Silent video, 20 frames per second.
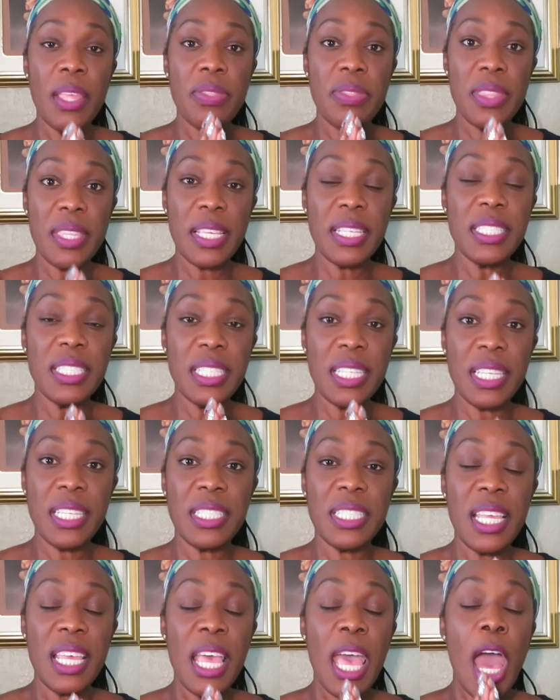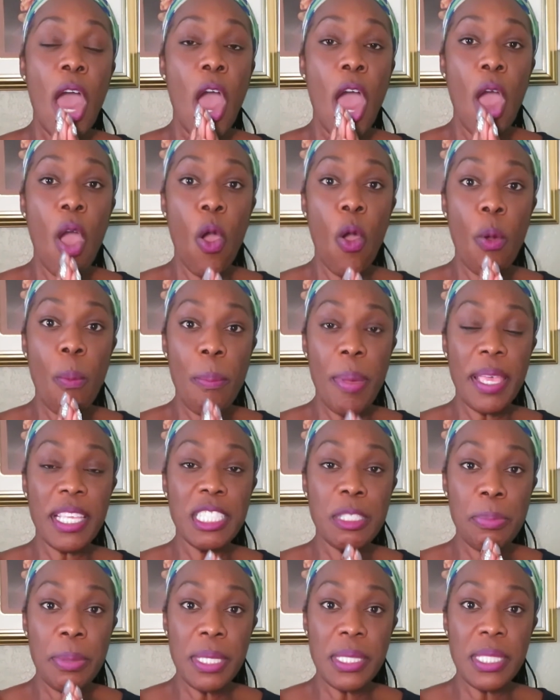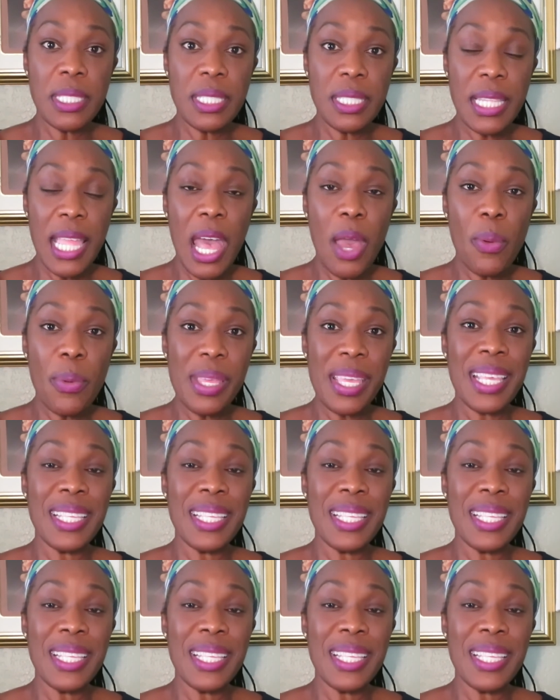This is a home-based business now.